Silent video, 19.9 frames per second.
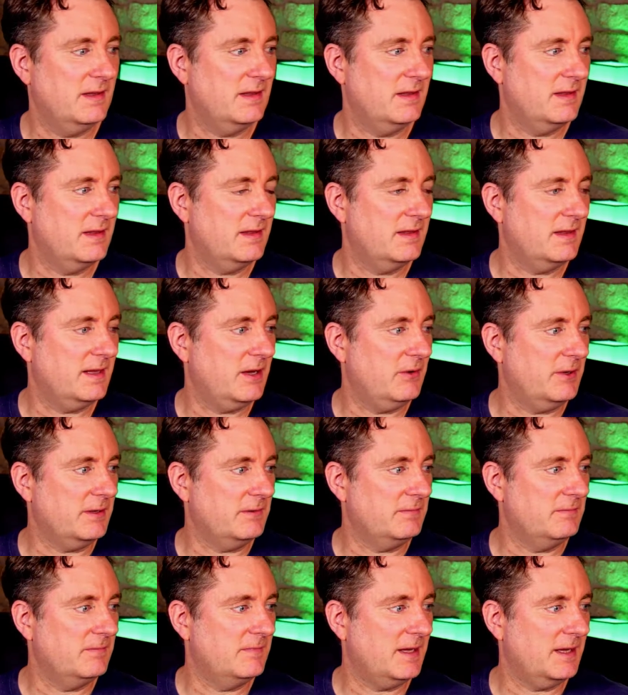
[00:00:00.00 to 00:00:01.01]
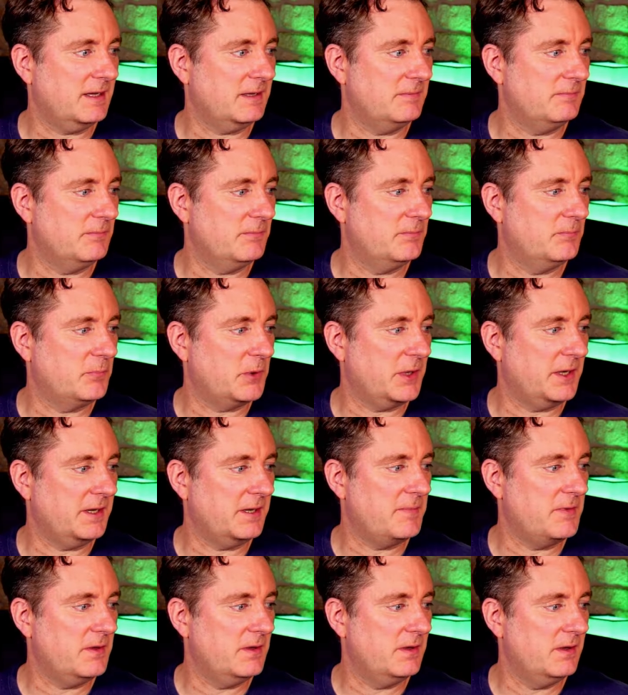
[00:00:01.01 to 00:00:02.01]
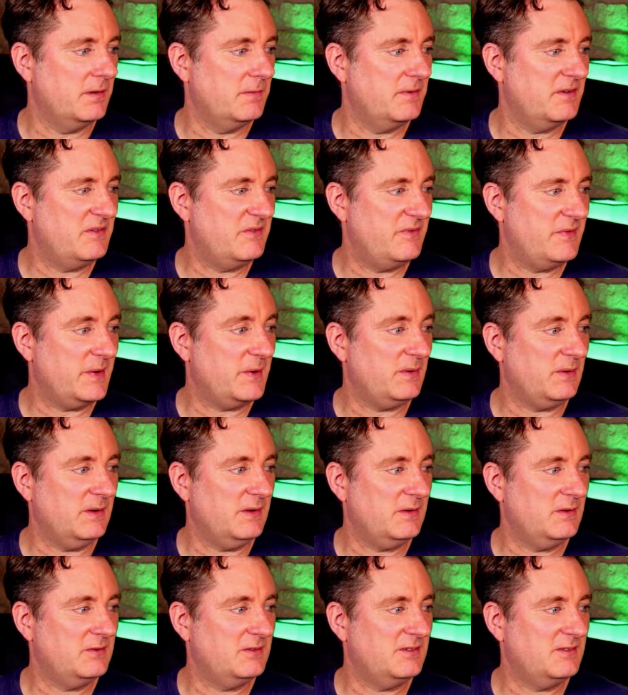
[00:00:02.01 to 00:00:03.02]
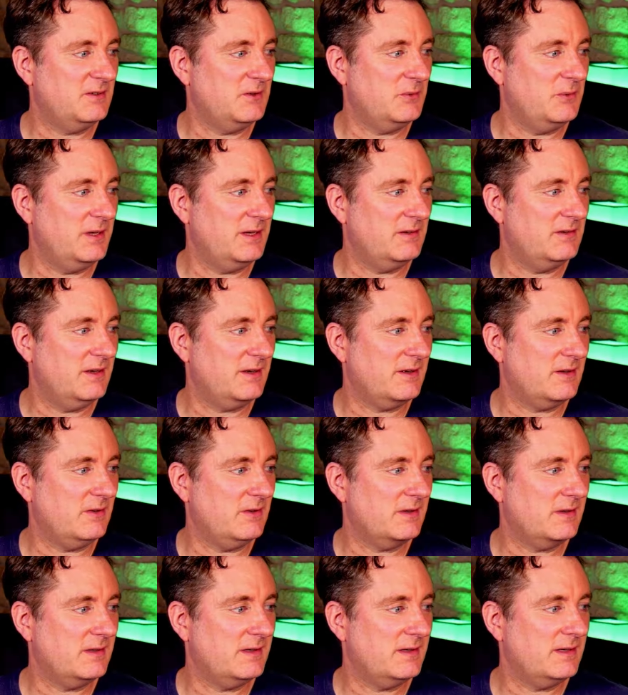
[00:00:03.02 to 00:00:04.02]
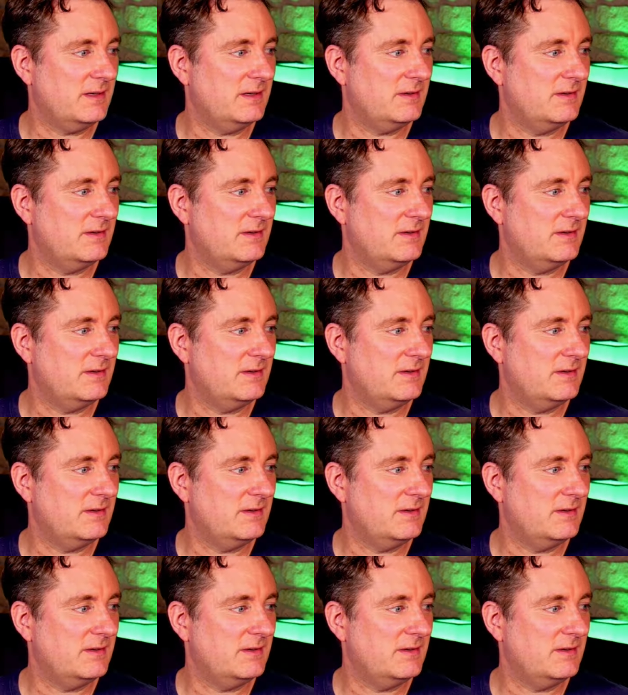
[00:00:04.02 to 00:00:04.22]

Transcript: Now I can bring up the fair list so we can take a look at that.